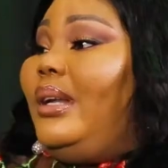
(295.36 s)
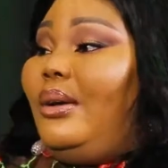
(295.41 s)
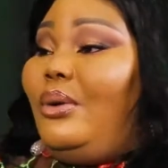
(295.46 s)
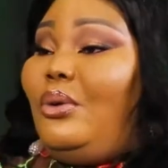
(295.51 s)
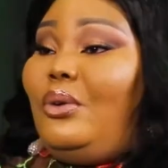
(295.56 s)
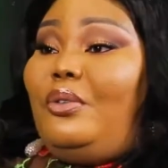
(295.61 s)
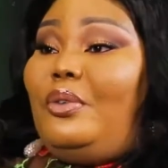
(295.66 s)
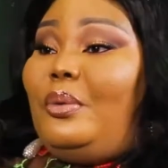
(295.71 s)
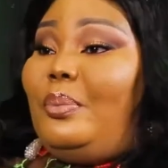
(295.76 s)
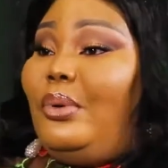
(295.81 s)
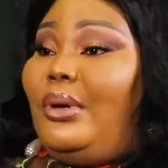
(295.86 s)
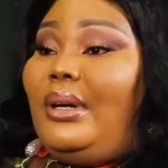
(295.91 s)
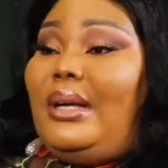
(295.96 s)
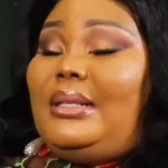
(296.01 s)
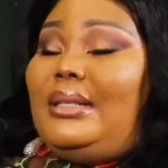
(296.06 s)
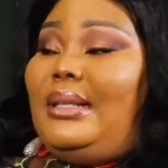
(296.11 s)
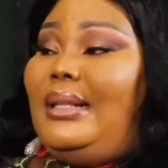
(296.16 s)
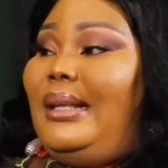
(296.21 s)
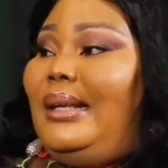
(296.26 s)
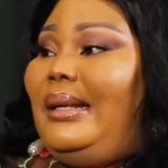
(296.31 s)
I go for
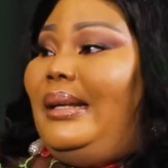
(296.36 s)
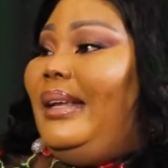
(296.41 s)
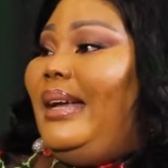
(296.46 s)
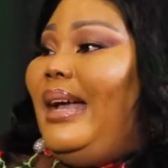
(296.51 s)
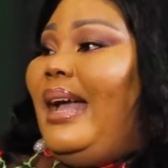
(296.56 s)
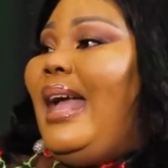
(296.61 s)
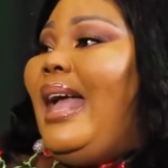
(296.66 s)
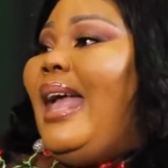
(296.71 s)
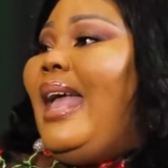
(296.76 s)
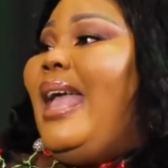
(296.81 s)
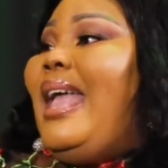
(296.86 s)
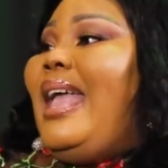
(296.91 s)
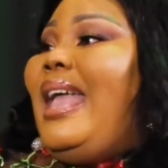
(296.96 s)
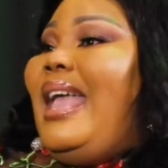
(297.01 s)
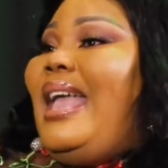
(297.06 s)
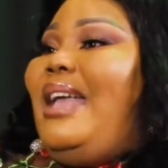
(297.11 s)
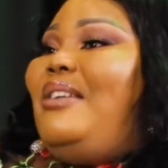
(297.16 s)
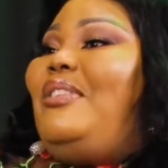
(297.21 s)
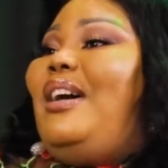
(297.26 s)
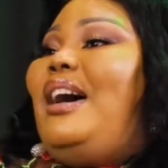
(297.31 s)
programs and then
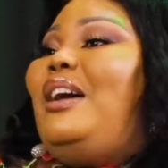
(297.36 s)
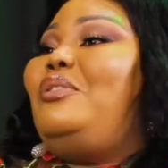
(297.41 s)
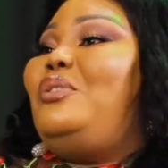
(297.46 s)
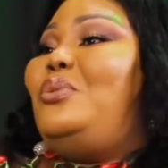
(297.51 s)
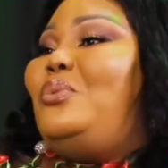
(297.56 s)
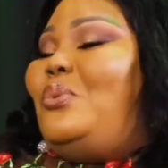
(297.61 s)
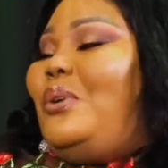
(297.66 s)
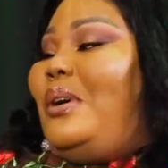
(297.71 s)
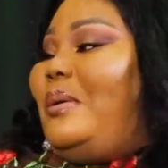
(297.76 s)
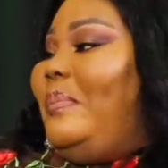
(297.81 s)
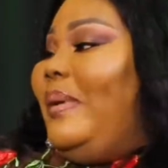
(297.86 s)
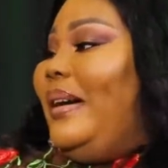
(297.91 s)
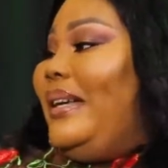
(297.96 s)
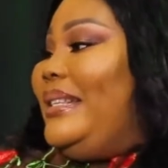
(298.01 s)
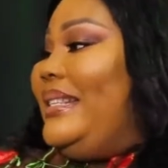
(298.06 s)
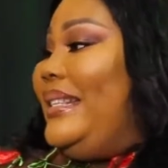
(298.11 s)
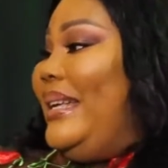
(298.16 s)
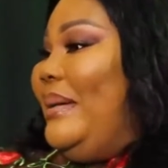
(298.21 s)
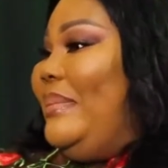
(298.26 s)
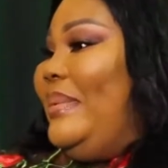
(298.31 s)
if I have to walk
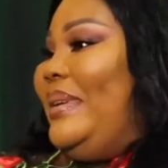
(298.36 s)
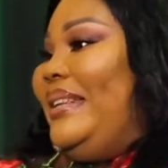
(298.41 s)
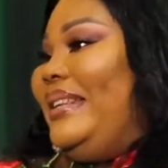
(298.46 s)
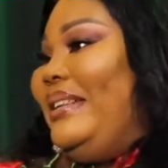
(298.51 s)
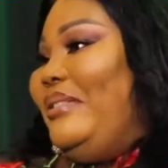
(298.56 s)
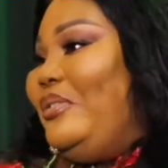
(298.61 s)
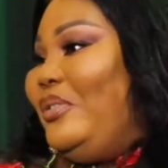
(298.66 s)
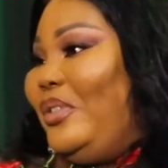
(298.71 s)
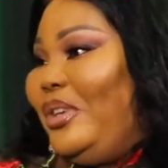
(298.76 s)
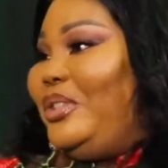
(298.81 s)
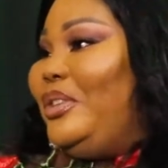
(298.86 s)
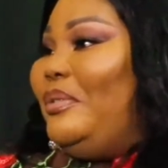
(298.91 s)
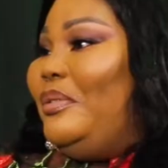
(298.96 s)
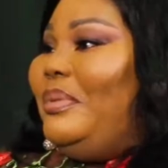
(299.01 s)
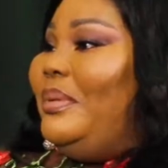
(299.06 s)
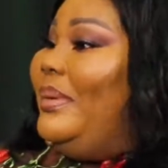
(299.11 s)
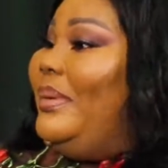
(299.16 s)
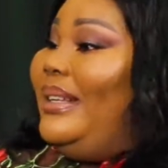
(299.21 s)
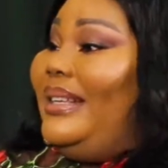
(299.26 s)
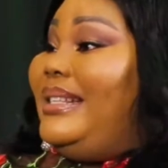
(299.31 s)
past, in front of
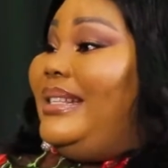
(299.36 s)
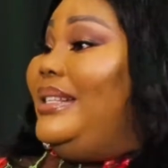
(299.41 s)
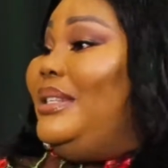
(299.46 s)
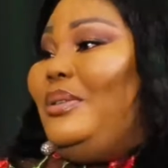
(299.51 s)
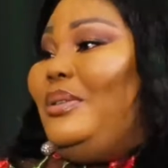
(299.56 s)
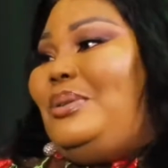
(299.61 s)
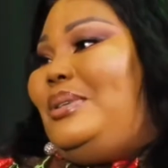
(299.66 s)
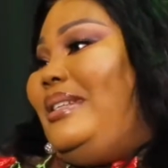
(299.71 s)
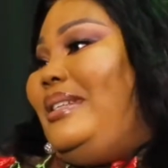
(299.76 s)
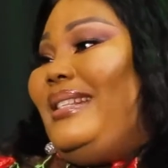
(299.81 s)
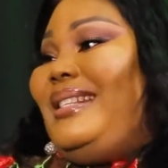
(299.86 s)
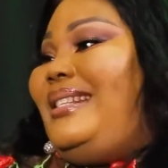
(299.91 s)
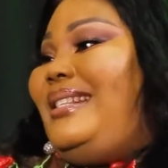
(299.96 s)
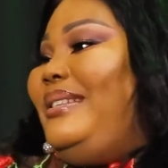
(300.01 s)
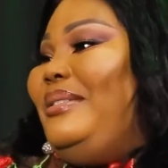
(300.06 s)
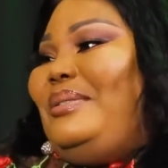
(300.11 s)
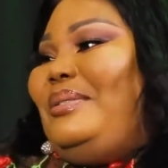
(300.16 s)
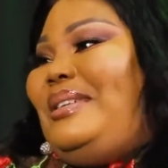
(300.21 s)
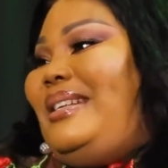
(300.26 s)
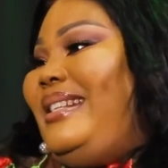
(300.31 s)
people,
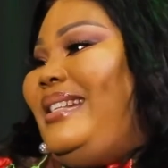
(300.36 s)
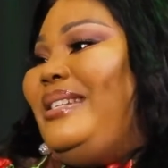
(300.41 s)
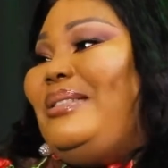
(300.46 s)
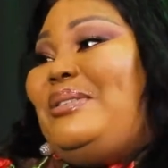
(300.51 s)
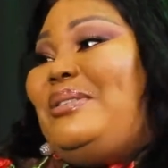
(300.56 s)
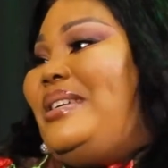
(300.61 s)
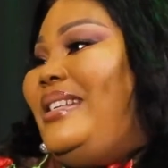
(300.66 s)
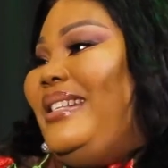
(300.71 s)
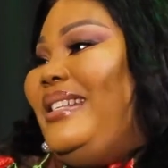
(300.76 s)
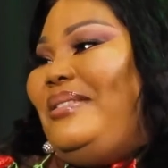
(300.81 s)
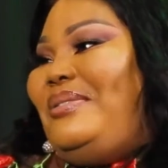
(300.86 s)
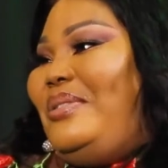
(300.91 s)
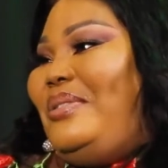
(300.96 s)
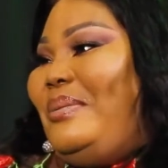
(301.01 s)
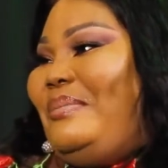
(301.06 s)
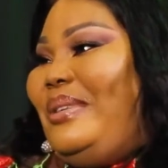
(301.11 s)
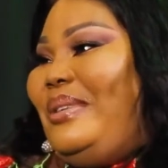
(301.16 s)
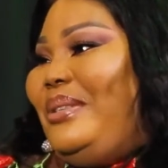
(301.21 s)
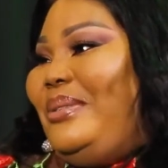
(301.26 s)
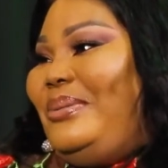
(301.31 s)
it's not easy
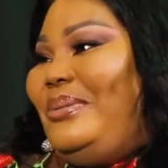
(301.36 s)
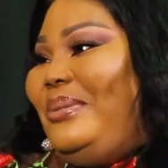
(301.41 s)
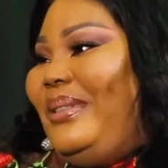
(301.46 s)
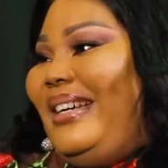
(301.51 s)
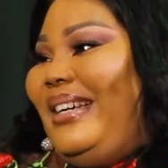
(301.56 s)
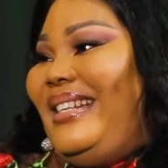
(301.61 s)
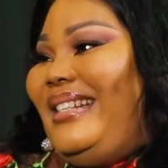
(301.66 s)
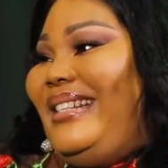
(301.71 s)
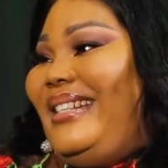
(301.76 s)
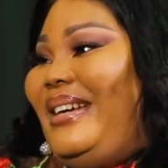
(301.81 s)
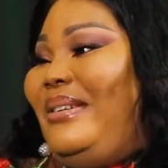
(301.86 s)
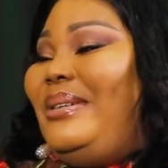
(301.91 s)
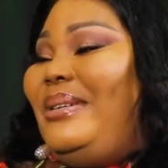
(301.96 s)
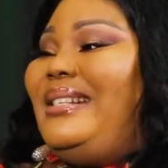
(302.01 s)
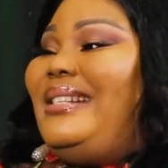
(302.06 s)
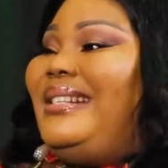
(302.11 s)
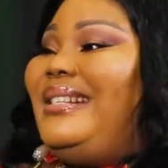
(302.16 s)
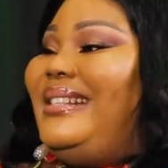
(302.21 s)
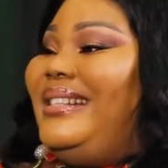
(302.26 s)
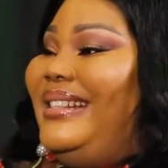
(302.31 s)
for me to do that. I was